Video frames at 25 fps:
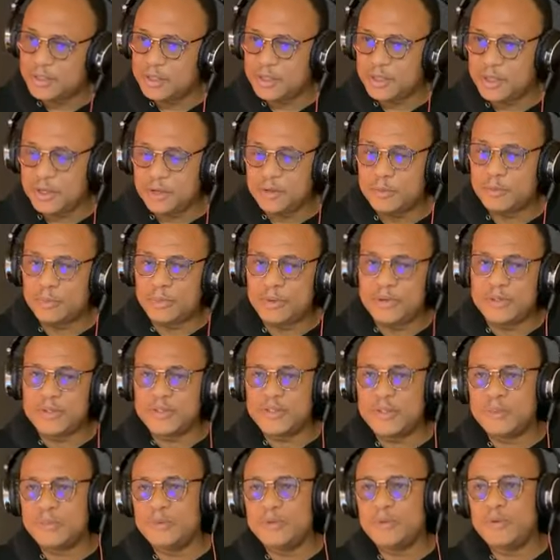It is not
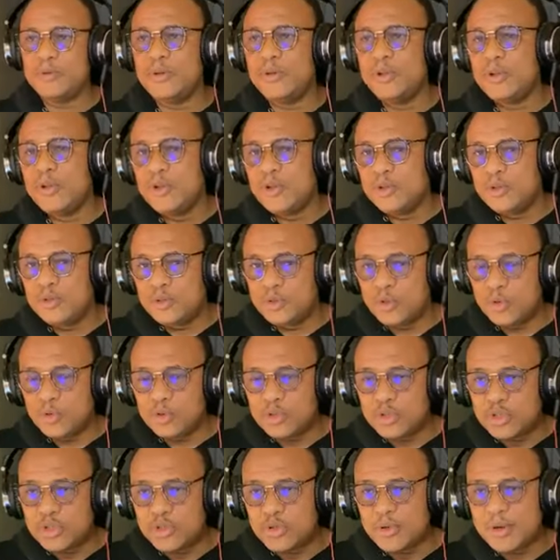possible
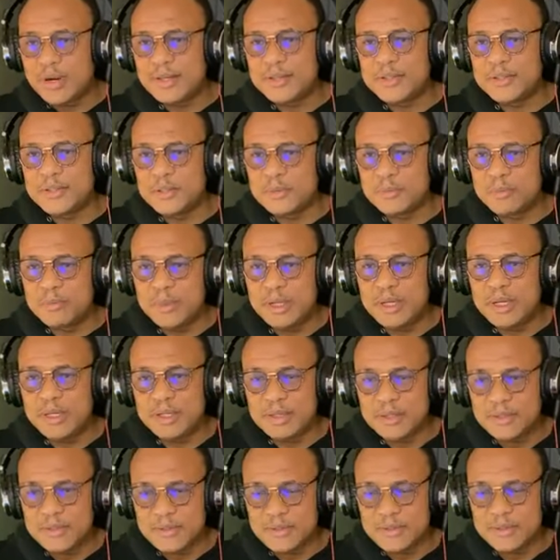to
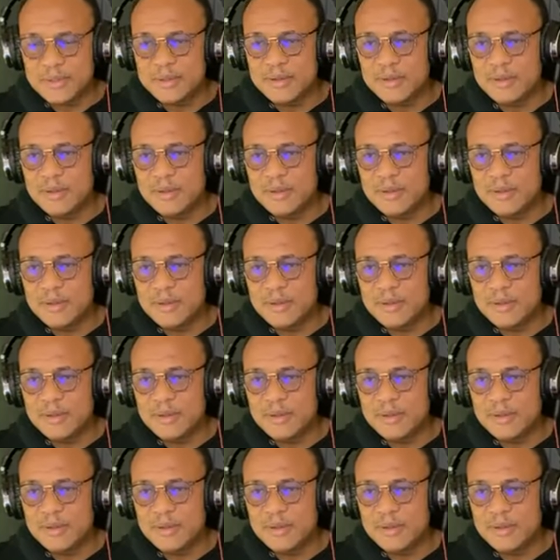transmit